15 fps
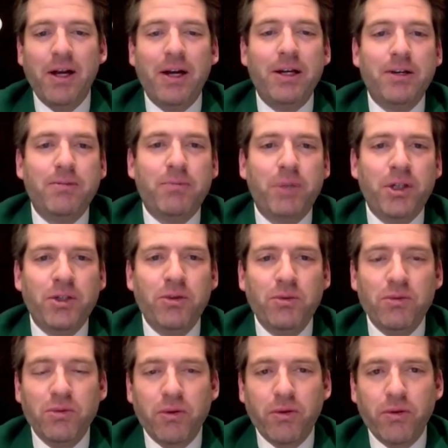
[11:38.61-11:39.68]
But
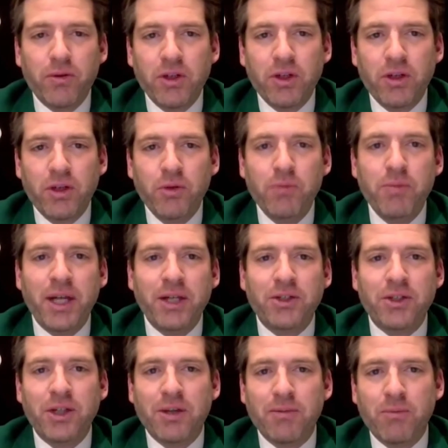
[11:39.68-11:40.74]
you
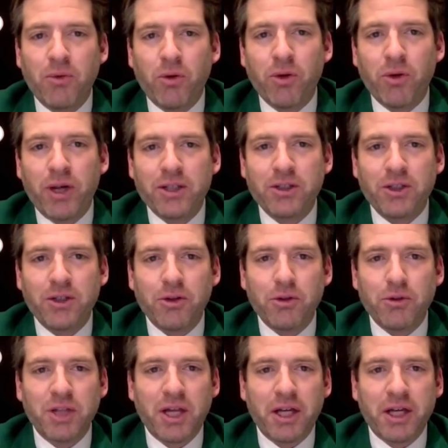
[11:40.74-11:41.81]
mentioned it more as there was a